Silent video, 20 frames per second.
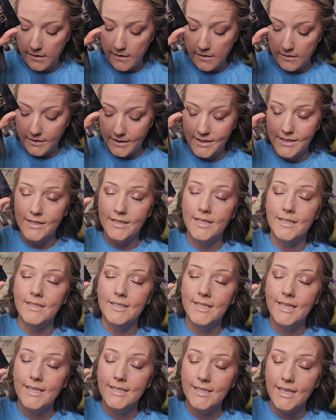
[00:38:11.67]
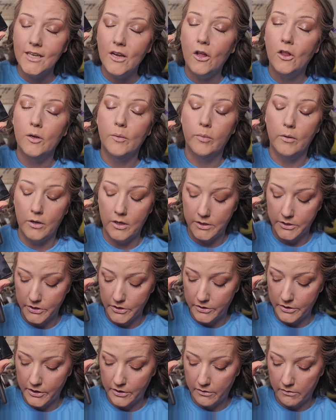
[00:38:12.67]
This is a $60 bronzer.
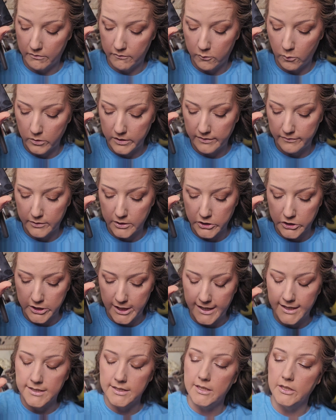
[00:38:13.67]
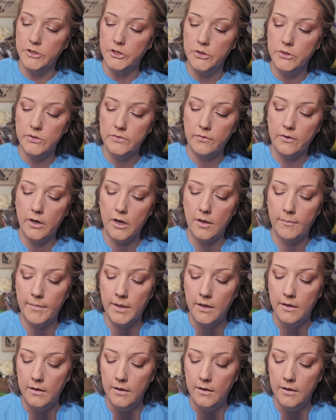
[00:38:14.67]
There are 4 different shades to choose from.